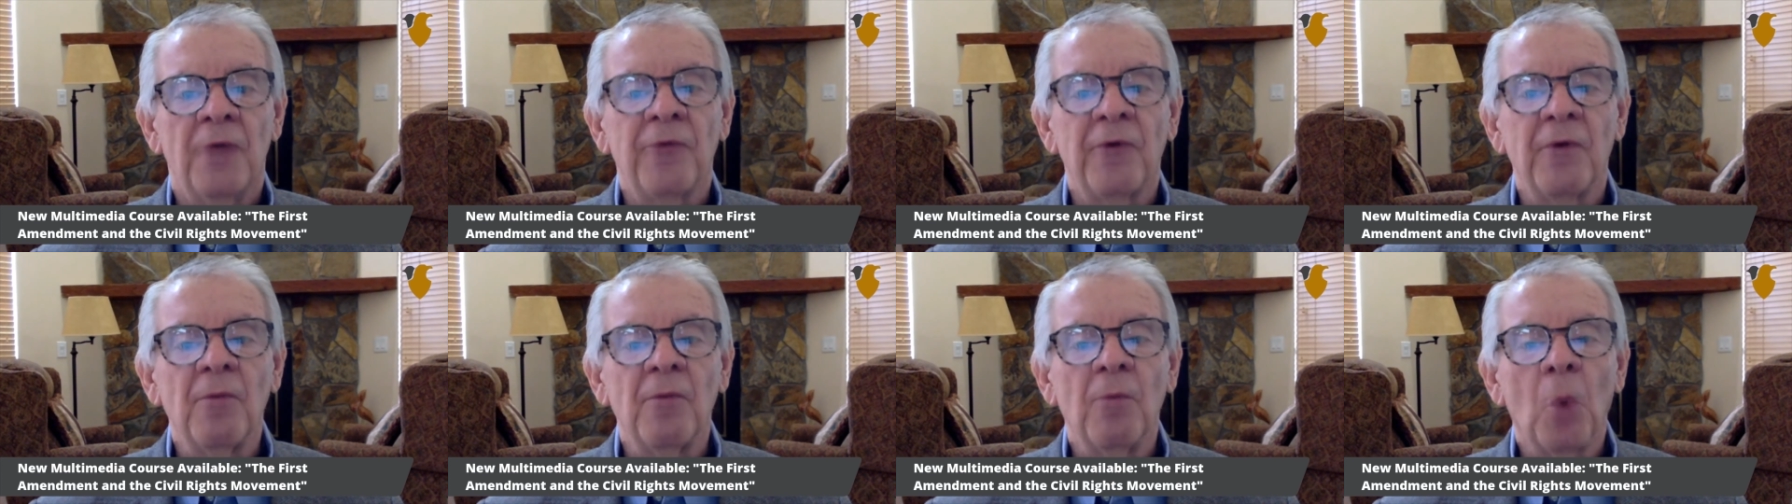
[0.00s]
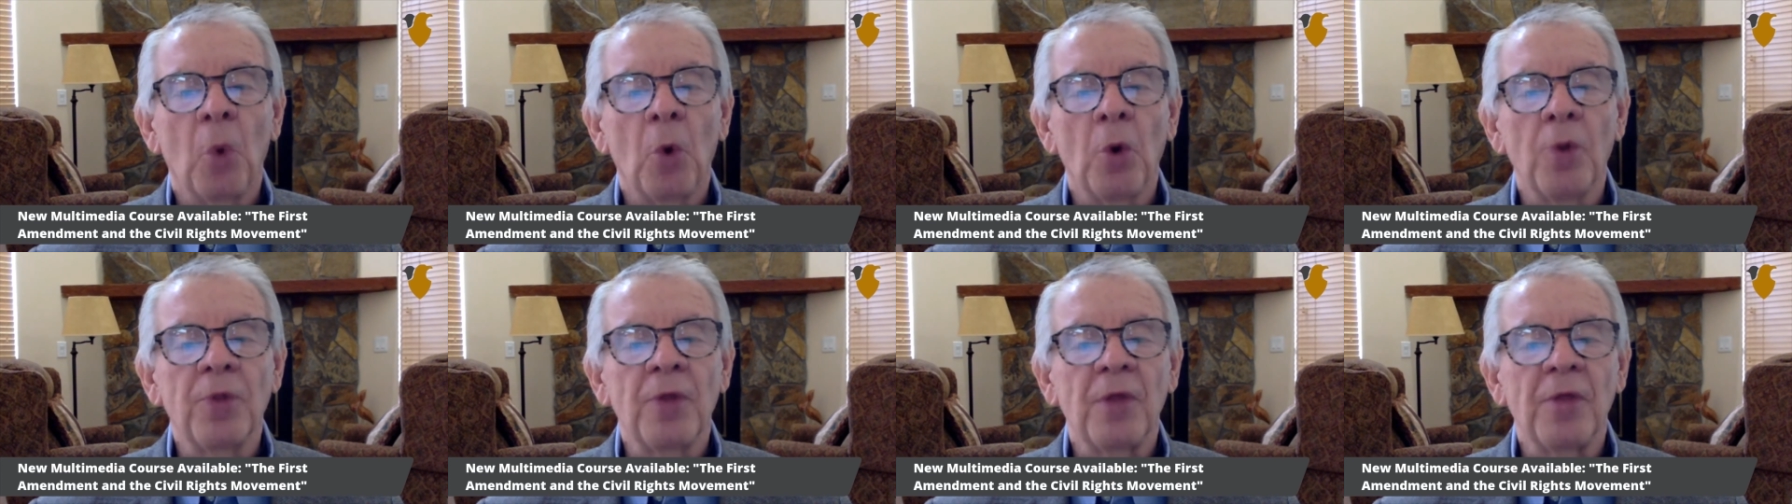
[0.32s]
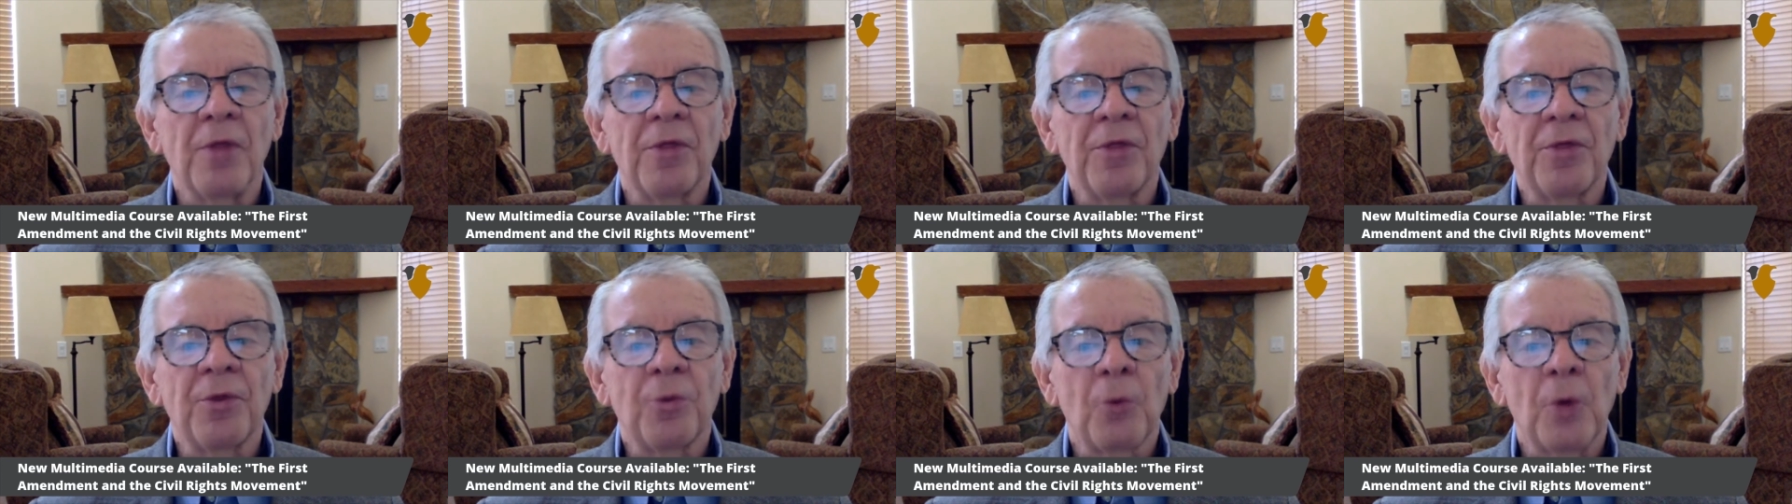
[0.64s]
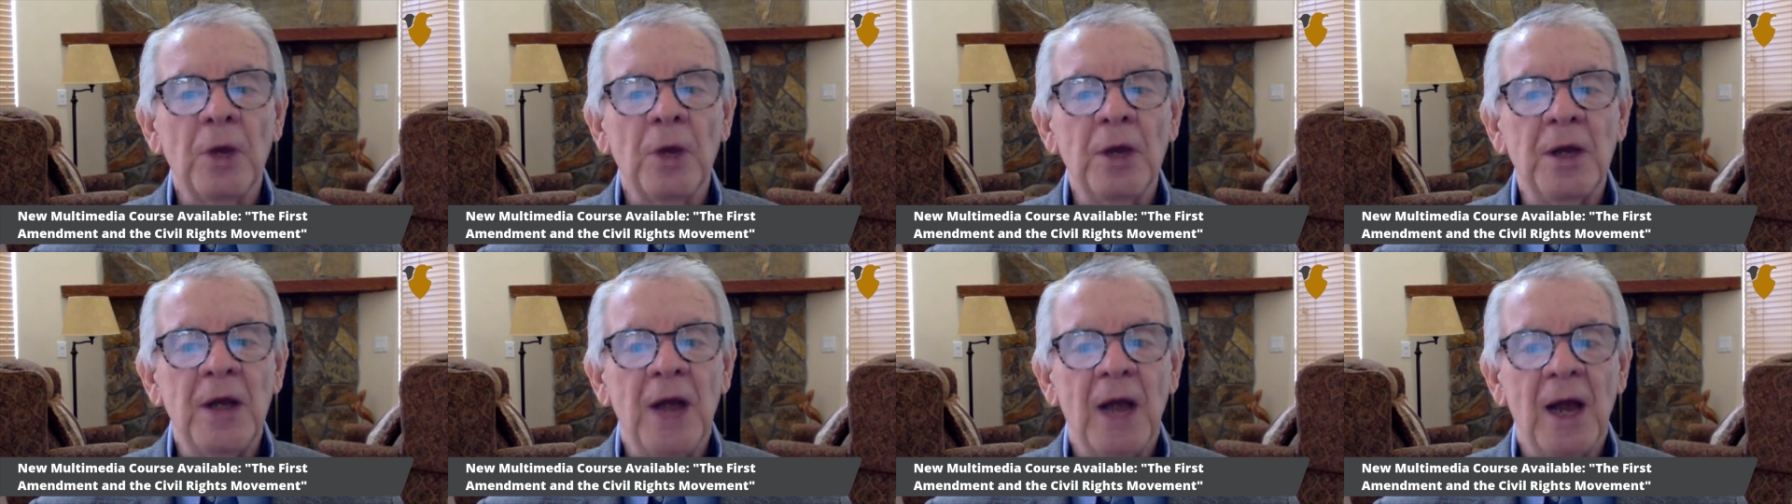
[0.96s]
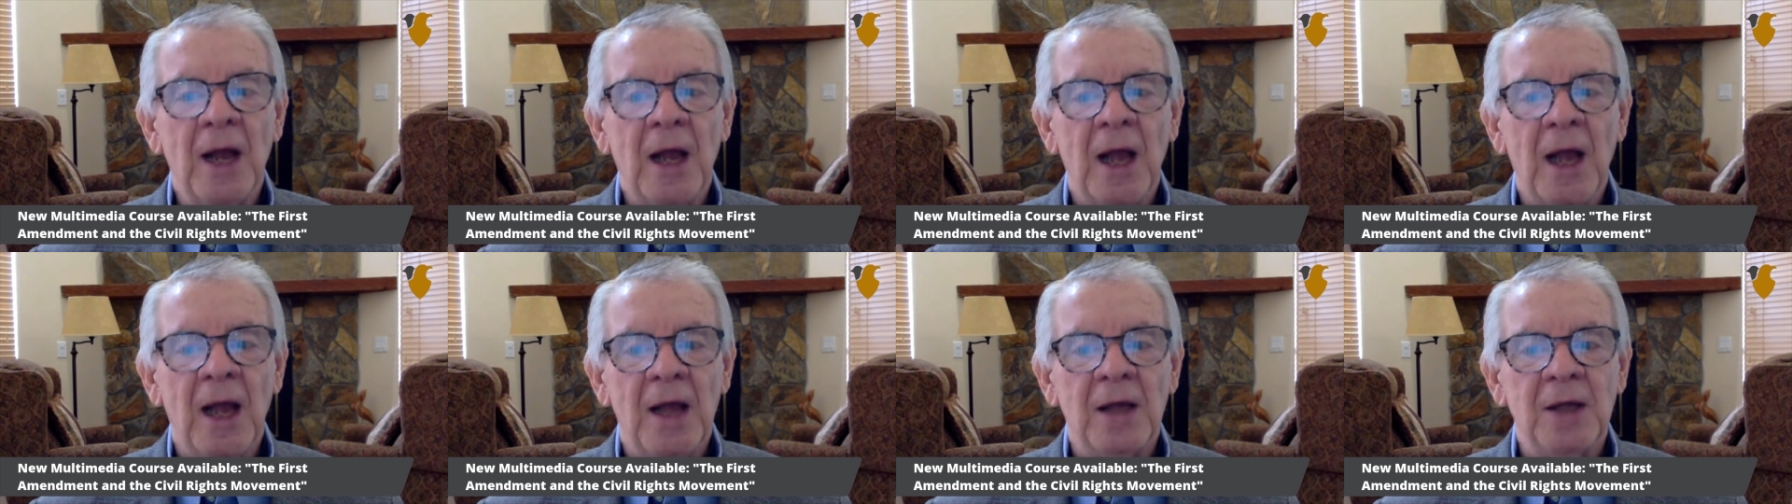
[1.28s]
for more than 3
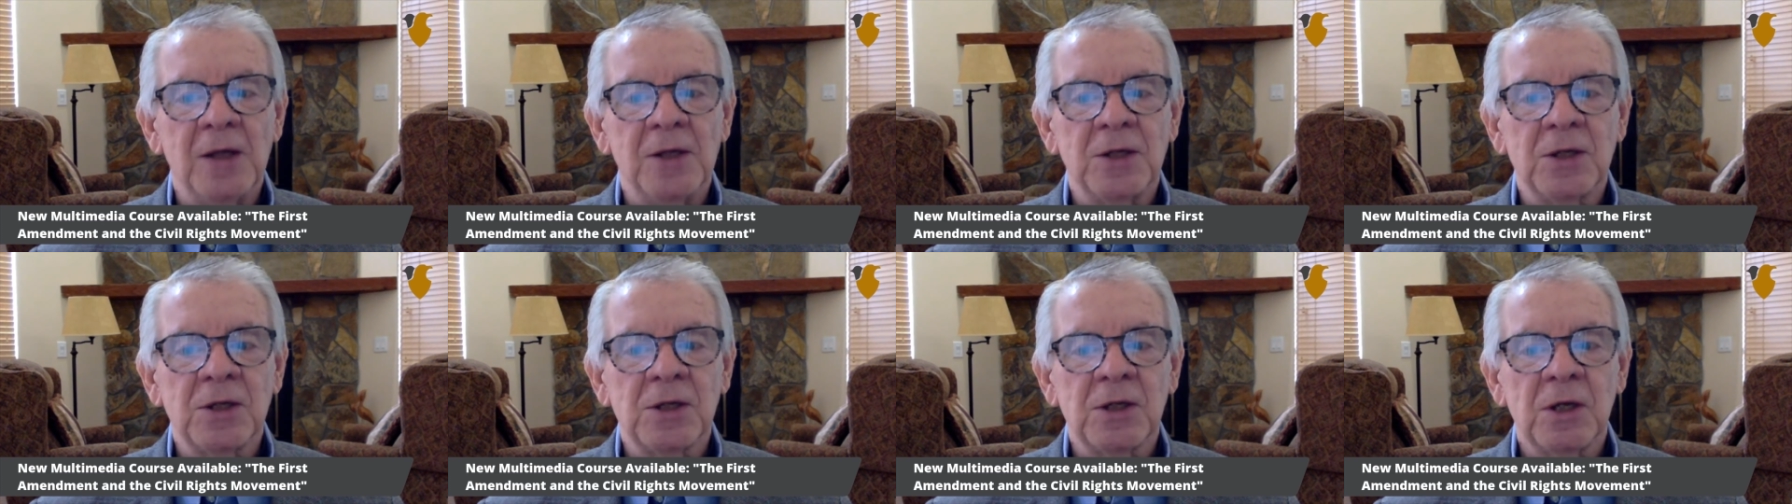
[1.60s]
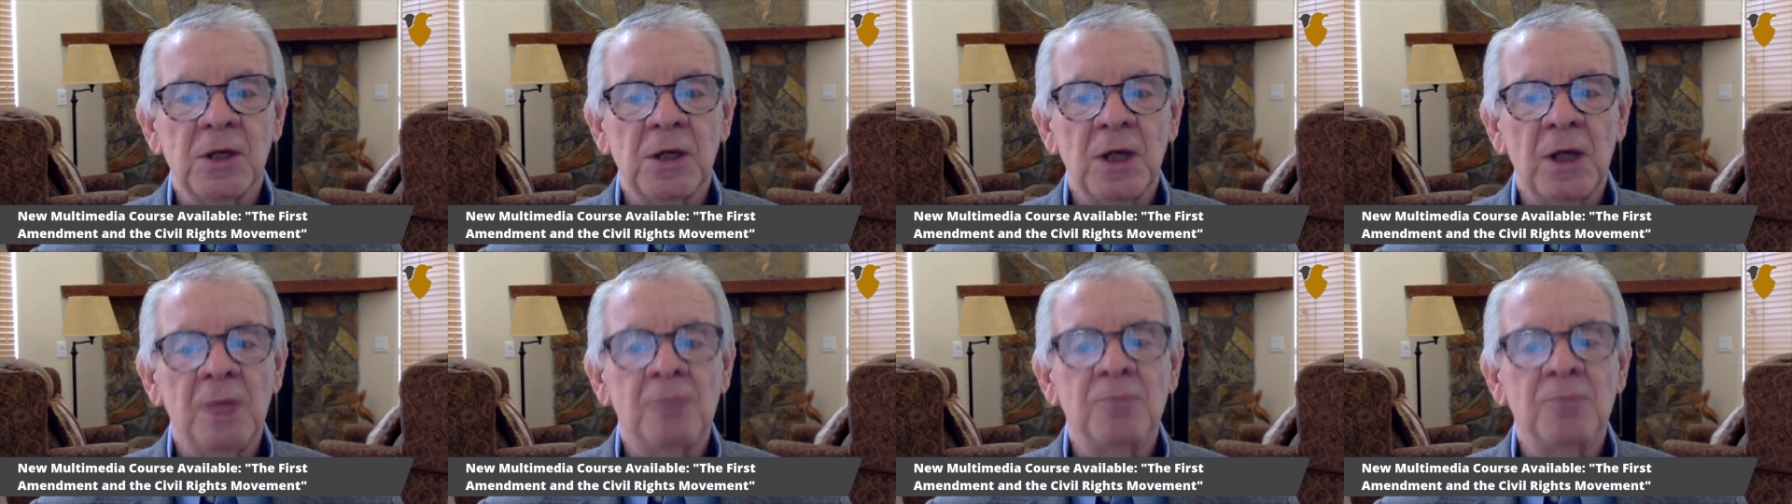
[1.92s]
decades